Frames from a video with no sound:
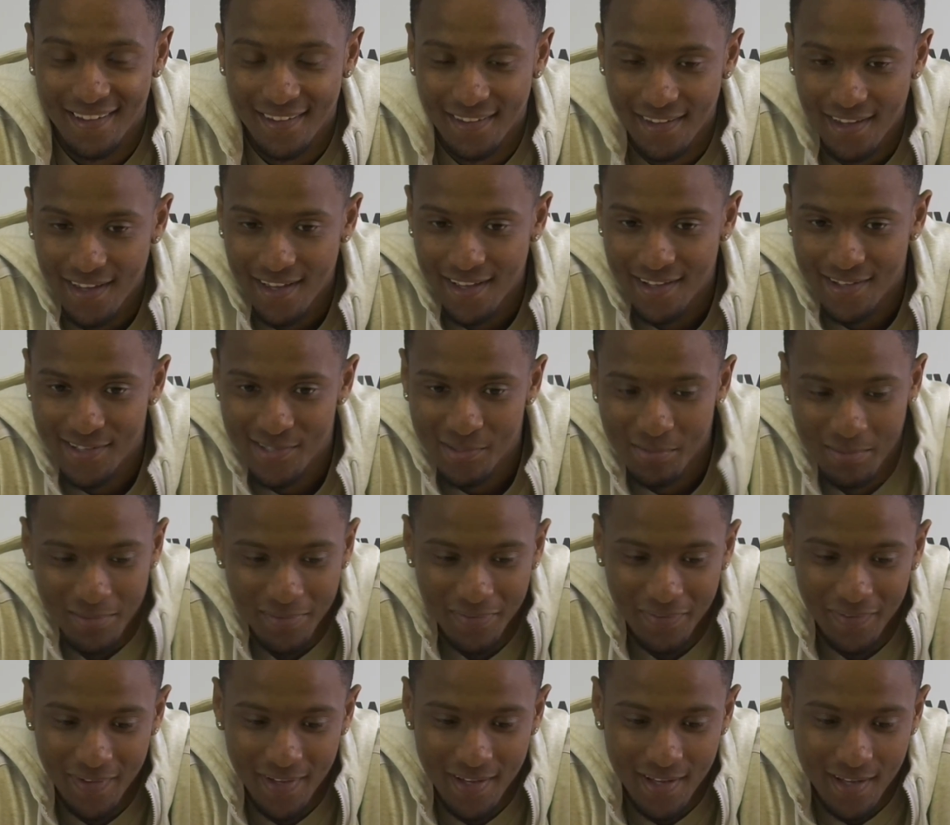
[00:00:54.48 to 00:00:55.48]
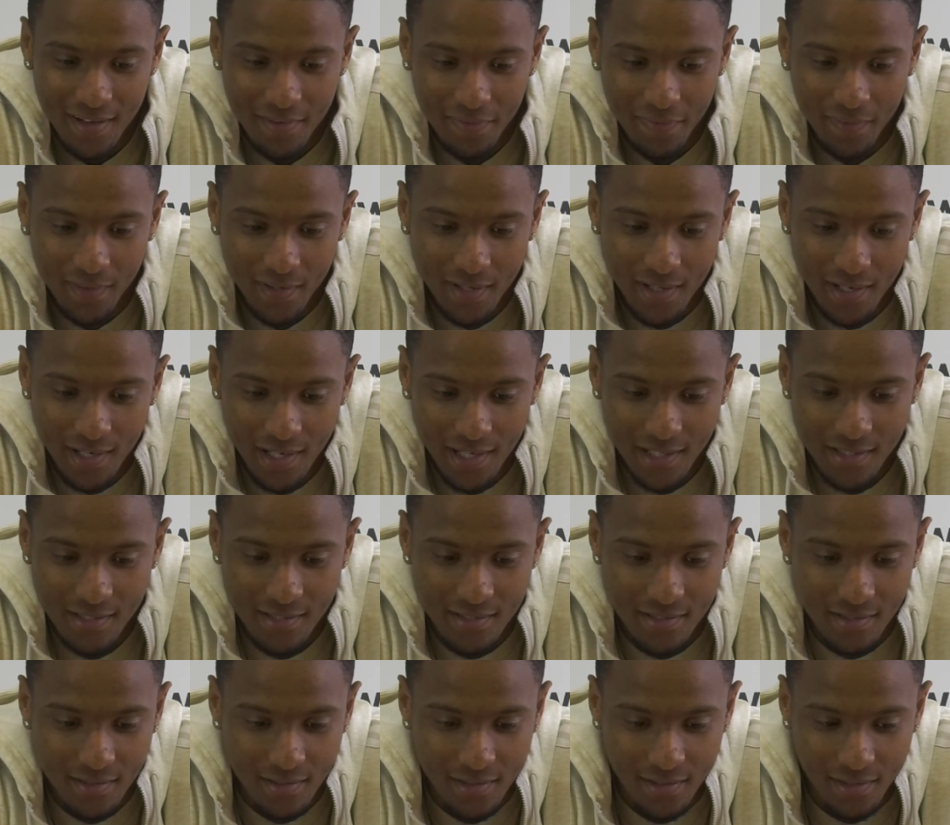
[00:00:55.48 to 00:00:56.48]
Yeah, to be fair, I think the
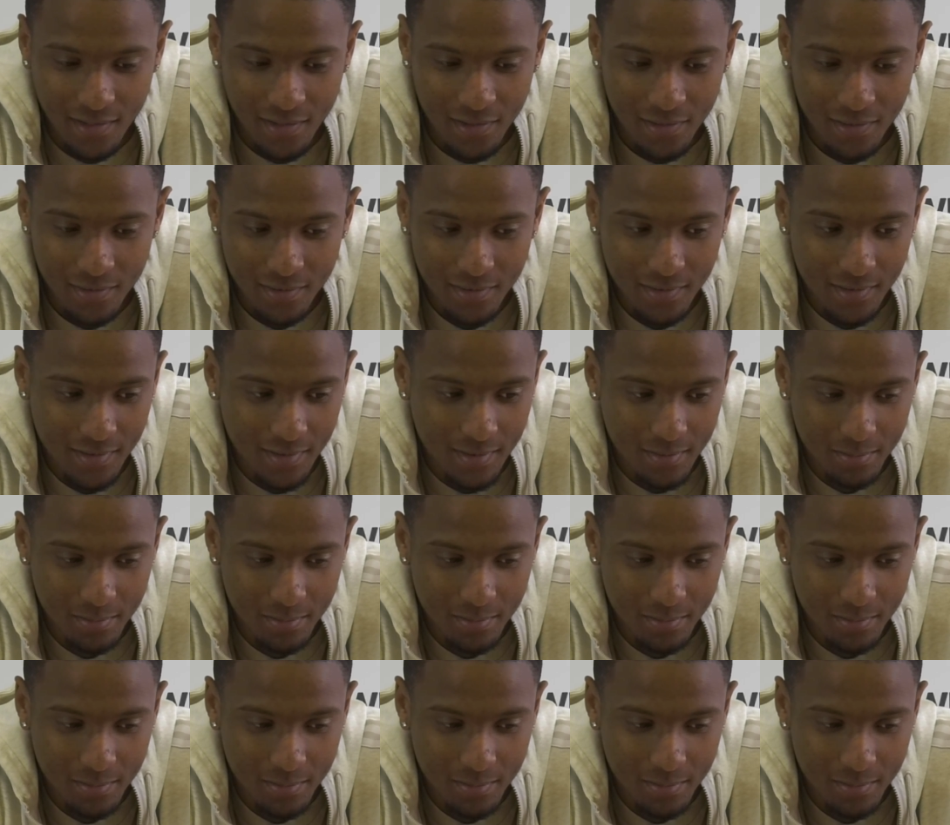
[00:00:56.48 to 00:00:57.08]
lads, you know,